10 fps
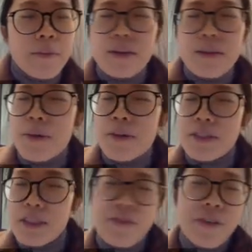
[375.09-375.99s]

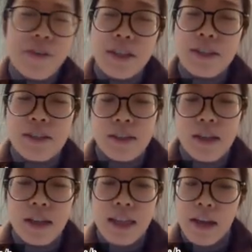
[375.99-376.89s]
multiple different
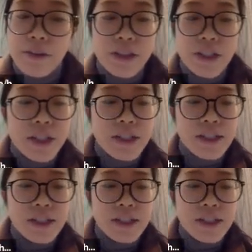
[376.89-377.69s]
languages